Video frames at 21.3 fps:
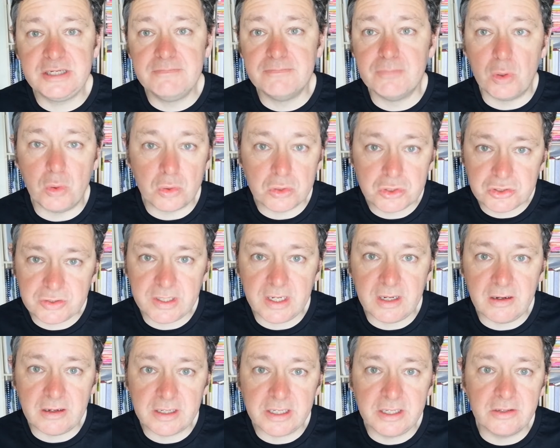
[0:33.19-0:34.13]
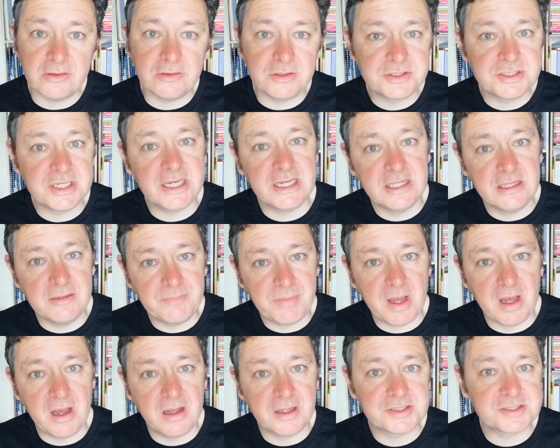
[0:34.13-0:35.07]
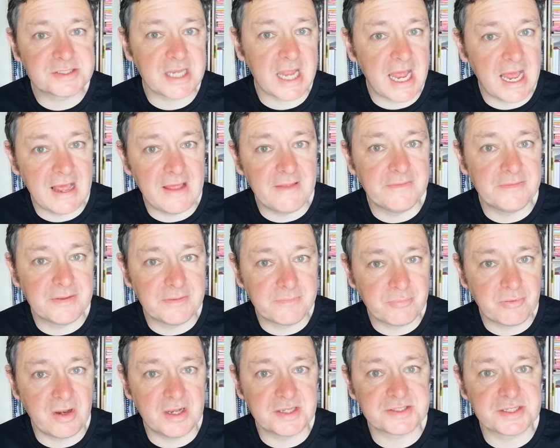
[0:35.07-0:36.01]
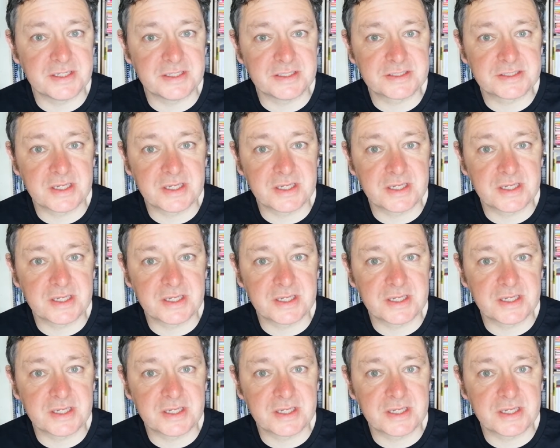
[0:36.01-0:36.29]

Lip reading: mortuary archaeology in the past and the present.